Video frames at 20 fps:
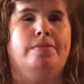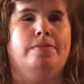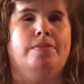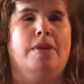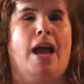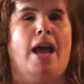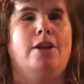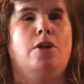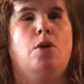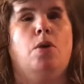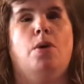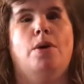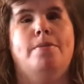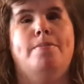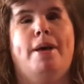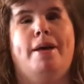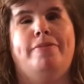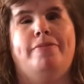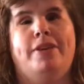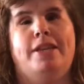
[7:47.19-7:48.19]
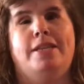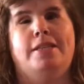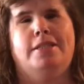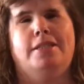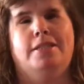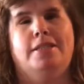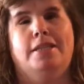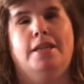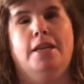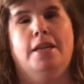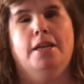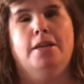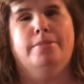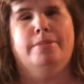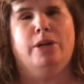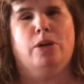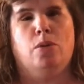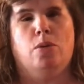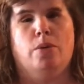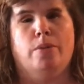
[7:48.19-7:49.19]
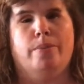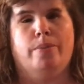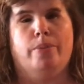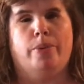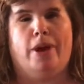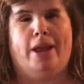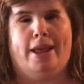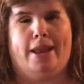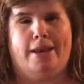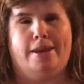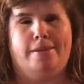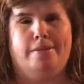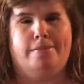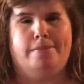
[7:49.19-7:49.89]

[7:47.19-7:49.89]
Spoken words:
Not corn muffins, but cornbread.